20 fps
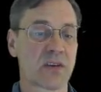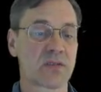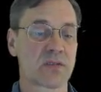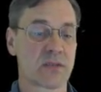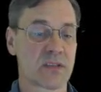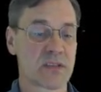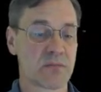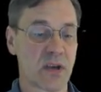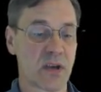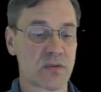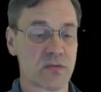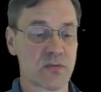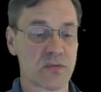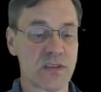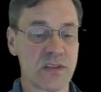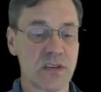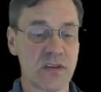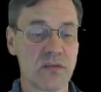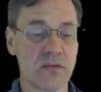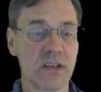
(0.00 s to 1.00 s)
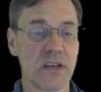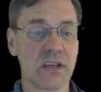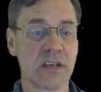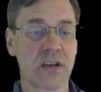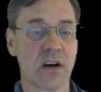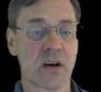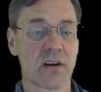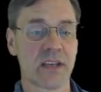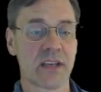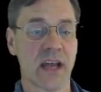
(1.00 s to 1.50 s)
spectral tuning,
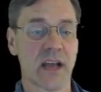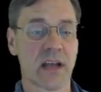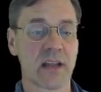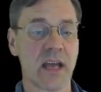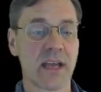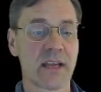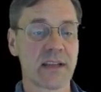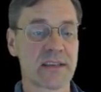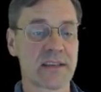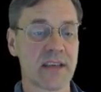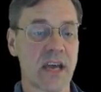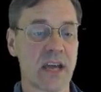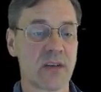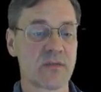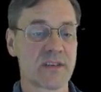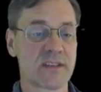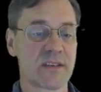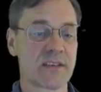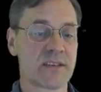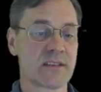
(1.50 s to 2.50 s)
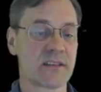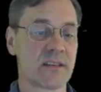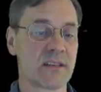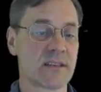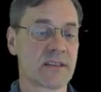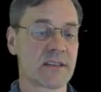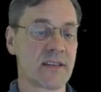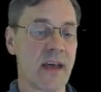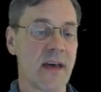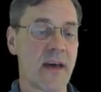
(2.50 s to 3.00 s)
cardiac glycoside
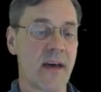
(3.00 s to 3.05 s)
resistance,